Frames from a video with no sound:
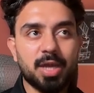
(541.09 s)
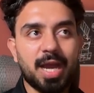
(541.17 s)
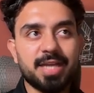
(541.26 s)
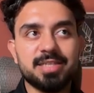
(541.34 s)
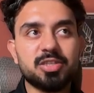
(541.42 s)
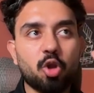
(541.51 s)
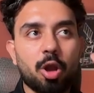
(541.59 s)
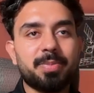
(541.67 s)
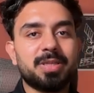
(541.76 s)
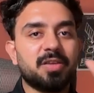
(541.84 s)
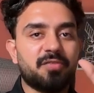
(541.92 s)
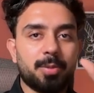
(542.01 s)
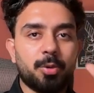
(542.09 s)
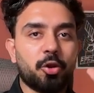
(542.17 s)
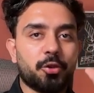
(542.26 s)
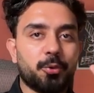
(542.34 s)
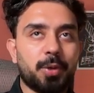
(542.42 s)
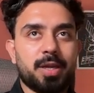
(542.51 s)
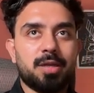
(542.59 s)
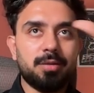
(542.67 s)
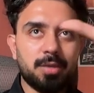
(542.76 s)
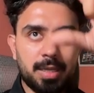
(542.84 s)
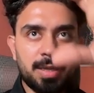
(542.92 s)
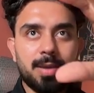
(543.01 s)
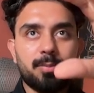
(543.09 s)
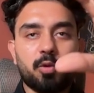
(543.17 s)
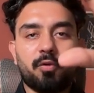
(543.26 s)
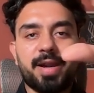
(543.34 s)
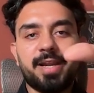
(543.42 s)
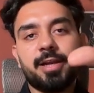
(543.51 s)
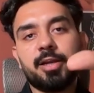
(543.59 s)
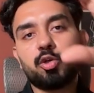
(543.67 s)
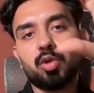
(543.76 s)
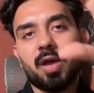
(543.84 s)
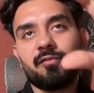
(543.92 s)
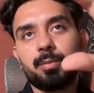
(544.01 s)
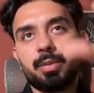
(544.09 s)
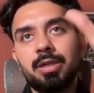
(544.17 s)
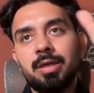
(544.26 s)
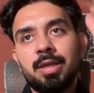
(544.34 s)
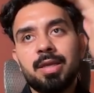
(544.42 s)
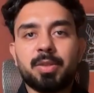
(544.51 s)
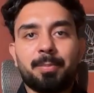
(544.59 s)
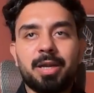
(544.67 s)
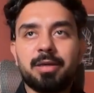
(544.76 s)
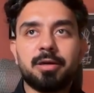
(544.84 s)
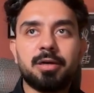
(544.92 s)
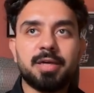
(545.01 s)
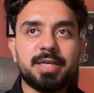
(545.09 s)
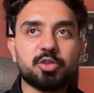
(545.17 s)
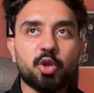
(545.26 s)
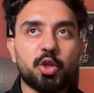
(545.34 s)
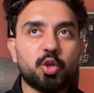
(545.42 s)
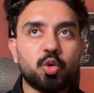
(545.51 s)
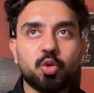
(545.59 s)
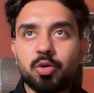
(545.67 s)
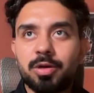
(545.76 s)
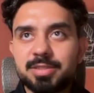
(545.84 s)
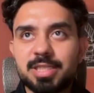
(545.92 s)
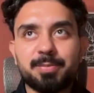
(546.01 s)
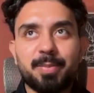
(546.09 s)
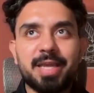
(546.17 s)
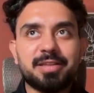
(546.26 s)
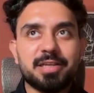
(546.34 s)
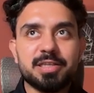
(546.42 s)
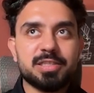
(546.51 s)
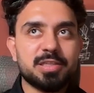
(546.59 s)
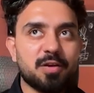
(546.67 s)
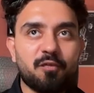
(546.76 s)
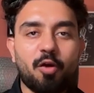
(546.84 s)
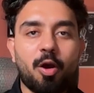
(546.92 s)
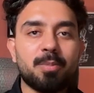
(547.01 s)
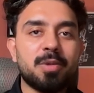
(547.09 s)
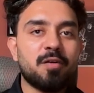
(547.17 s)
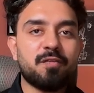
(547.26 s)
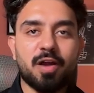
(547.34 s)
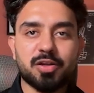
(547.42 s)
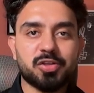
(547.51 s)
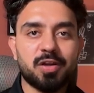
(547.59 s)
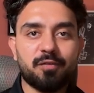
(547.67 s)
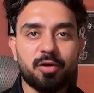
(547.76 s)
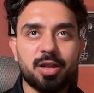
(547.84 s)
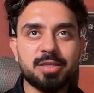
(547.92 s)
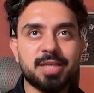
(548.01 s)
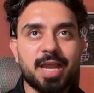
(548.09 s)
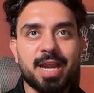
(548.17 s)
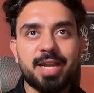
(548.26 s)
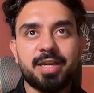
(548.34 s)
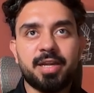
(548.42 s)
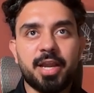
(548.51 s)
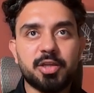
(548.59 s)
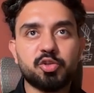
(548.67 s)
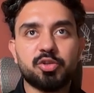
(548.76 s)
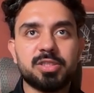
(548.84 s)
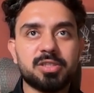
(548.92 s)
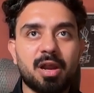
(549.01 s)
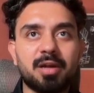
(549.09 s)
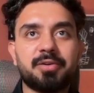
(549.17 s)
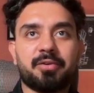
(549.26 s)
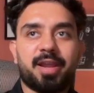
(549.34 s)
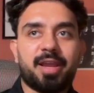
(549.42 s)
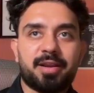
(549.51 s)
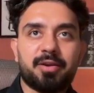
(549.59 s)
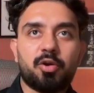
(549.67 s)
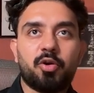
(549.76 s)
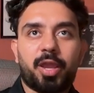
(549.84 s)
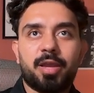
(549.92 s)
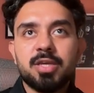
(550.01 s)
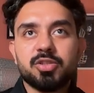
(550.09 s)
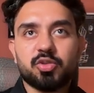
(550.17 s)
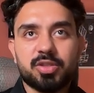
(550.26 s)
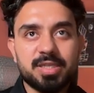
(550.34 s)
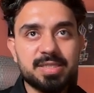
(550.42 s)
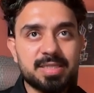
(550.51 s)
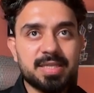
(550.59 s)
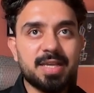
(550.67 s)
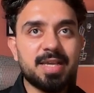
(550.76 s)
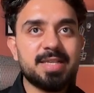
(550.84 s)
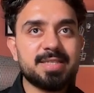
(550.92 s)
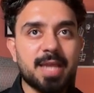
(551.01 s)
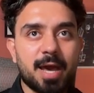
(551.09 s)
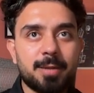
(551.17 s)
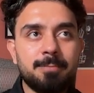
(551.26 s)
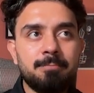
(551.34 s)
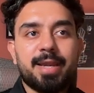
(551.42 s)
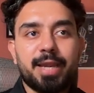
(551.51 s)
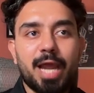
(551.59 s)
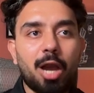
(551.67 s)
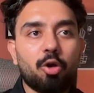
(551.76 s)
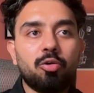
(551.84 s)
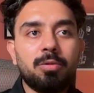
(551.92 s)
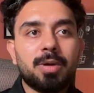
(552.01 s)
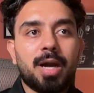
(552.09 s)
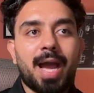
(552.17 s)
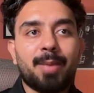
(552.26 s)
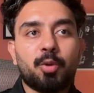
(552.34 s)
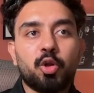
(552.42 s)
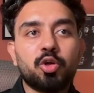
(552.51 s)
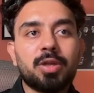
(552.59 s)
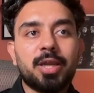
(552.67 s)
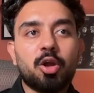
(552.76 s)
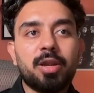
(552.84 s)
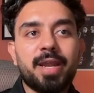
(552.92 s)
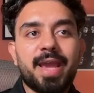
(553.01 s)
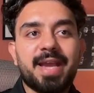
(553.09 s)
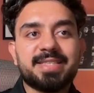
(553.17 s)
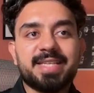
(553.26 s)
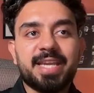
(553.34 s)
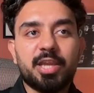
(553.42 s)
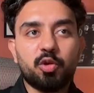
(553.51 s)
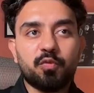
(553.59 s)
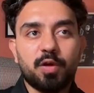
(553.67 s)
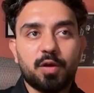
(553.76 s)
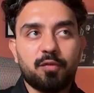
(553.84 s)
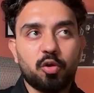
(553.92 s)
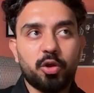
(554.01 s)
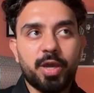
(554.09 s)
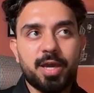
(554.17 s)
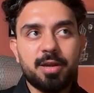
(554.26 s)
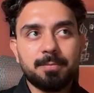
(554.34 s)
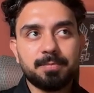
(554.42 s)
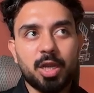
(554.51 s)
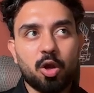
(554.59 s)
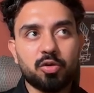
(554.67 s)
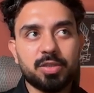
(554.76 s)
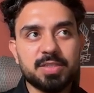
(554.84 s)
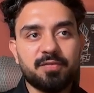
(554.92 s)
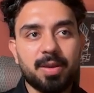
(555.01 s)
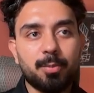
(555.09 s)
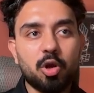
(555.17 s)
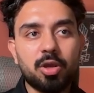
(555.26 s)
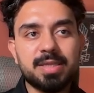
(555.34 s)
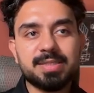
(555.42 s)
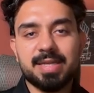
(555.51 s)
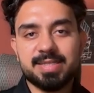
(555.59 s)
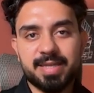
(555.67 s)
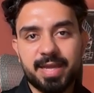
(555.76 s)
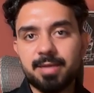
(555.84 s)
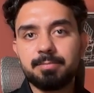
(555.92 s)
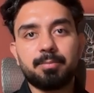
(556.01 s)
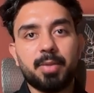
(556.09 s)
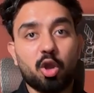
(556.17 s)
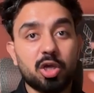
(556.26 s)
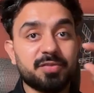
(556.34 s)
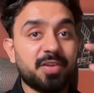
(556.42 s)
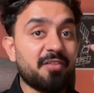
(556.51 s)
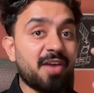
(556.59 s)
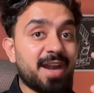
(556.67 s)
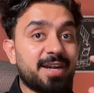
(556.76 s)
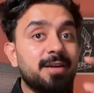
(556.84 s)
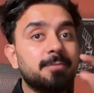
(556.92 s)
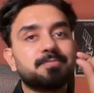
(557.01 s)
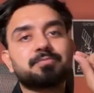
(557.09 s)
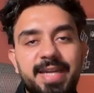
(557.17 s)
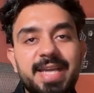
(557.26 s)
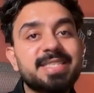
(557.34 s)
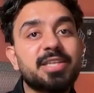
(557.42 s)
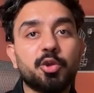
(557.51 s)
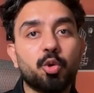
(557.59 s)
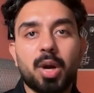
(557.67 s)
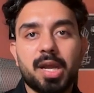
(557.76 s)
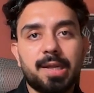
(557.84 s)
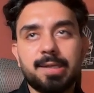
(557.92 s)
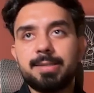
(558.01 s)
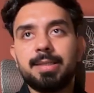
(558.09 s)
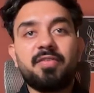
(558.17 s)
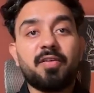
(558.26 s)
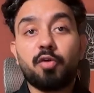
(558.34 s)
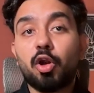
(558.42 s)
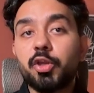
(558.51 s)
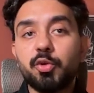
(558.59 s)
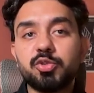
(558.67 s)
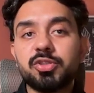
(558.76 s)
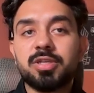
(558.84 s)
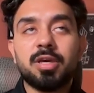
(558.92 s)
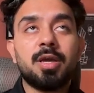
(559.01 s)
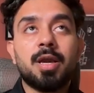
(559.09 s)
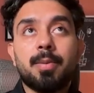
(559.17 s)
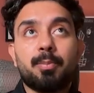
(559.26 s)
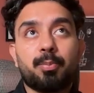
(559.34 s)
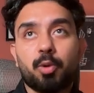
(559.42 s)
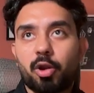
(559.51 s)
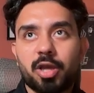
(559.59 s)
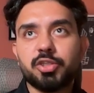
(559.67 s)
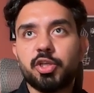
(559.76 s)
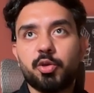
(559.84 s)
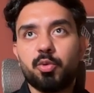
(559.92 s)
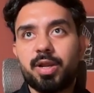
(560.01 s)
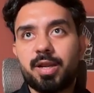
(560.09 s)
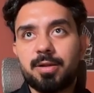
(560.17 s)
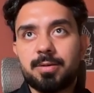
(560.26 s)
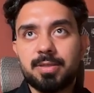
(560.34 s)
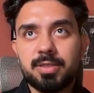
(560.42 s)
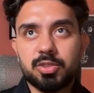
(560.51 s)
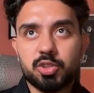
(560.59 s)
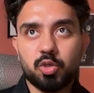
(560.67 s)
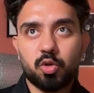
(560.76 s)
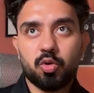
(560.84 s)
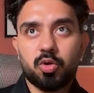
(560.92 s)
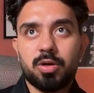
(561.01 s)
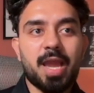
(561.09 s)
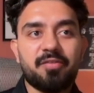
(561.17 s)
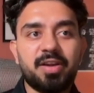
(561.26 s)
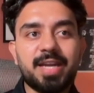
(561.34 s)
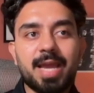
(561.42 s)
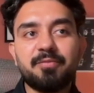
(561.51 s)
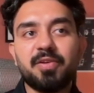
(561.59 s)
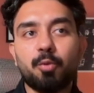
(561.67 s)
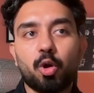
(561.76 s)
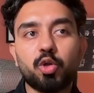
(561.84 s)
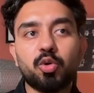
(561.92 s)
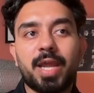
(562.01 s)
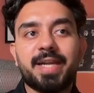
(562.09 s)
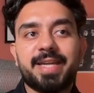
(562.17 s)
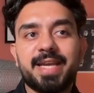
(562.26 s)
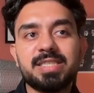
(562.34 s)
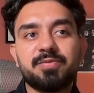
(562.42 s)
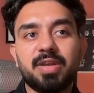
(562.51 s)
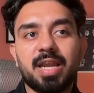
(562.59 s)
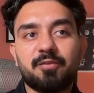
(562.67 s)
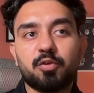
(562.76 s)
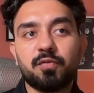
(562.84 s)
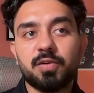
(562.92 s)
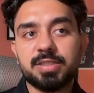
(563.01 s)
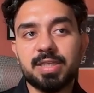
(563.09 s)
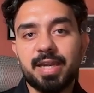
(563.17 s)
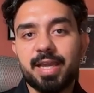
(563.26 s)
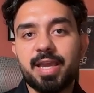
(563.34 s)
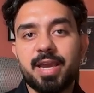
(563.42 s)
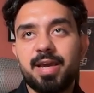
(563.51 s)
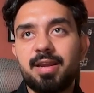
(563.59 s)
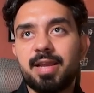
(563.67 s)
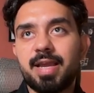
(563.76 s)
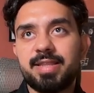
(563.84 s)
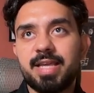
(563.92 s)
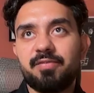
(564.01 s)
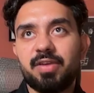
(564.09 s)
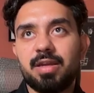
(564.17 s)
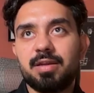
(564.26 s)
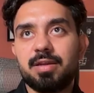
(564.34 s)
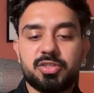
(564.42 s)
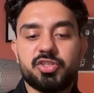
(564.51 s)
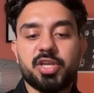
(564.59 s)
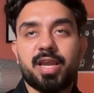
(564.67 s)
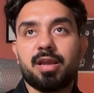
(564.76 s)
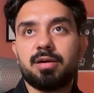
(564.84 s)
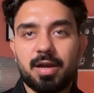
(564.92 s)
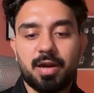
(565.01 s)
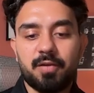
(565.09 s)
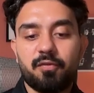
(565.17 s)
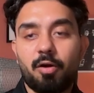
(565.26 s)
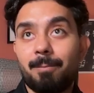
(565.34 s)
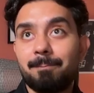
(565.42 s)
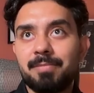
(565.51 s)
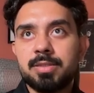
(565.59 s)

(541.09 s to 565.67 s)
I just copied the webhook URL, provided it to Lovable. The builder is going to just make this form functional for us and it should start triggering. Okay, so this is done. Now I'm going to click on execute workflow here. Now this webhook is listening because we have added test URL. We have not used production URL. So every time we want to like test, we'll have to first click here and then we'll check our form.